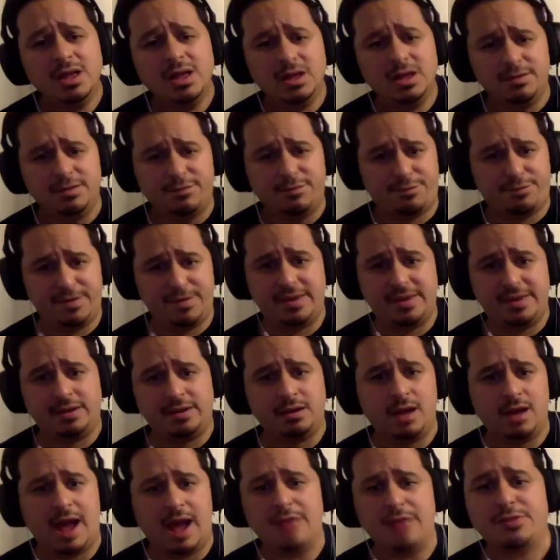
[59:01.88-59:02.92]

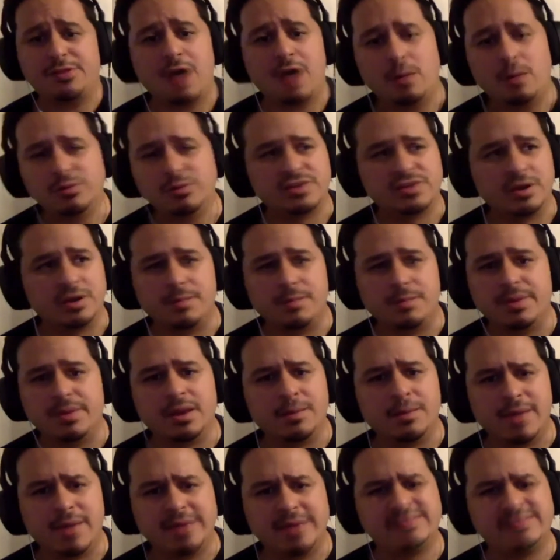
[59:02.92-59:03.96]
Finn, I thought was going to be an
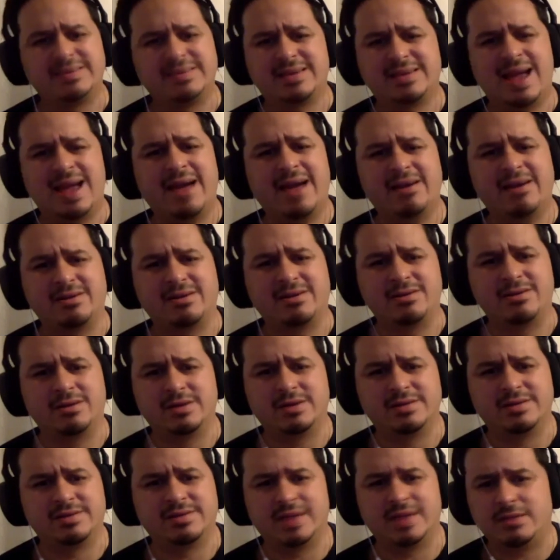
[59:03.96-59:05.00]
amazing character
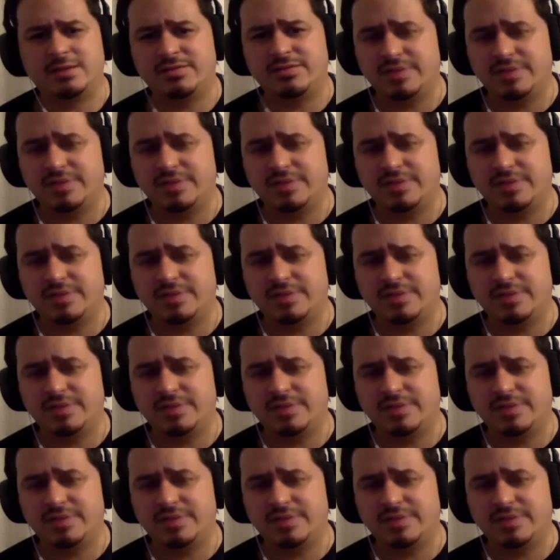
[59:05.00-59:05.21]
because it's like you see